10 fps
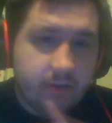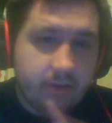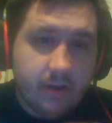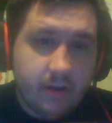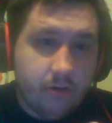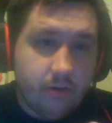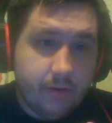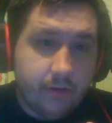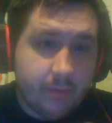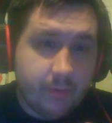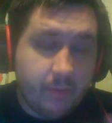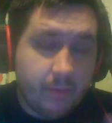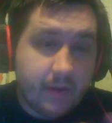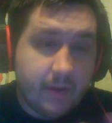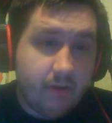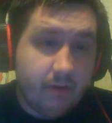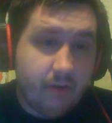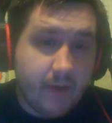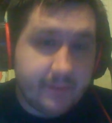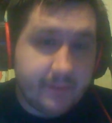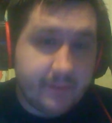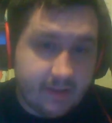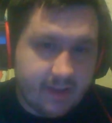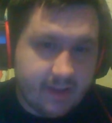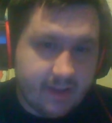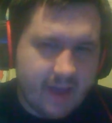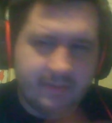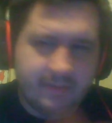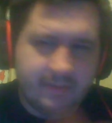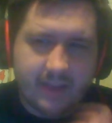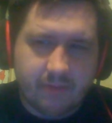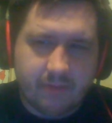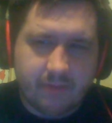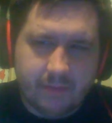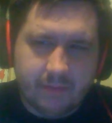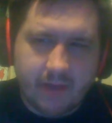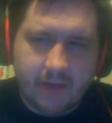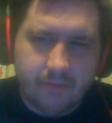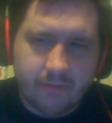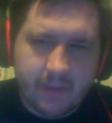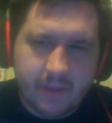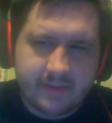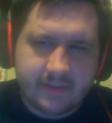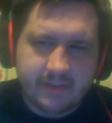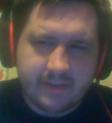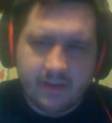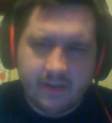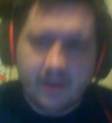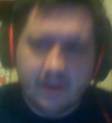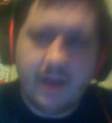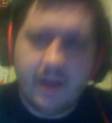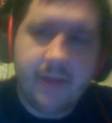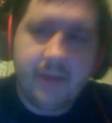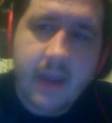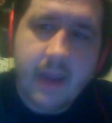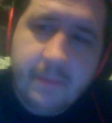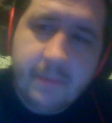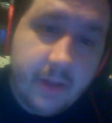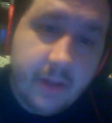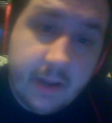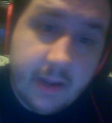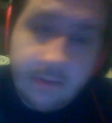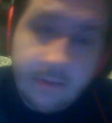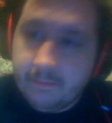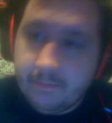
Honestly, I don't know at the moment, but I do have options. I'm just going to have to whittle them down over the weeks. I mean, I got plenty.